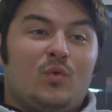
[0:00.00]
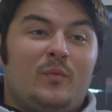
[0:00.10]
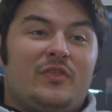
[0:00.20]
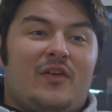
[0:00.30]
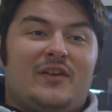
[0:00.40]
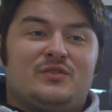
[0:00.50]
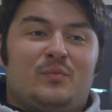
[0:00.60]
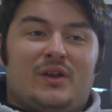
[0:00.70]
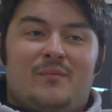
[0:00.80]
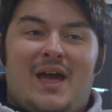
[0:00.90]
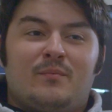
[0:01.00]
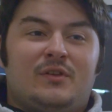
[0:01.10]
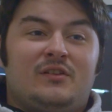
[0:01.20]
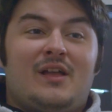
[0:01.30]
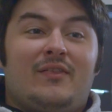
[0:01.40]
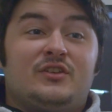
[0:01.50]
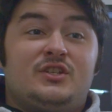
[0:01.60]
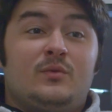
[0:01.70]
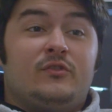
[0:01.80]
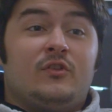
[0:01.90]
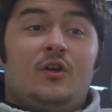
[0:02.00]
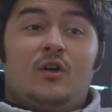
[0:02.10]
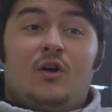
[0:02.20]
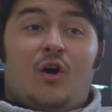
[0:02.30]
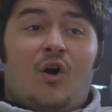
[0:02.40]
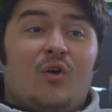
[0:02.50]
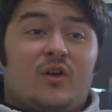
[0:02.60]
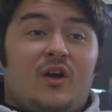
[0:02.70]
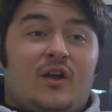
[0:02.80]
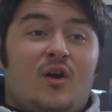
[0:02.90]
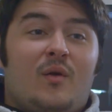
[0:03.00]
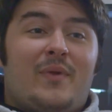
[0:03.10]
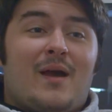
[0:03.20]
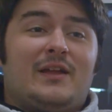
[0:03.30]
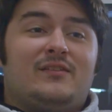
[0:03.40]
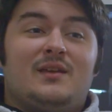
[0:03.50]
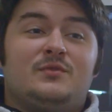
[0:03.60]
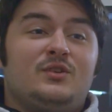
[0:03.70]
Woman thought they should bring him back, but it's not like she was all gung-ho on Batman's team.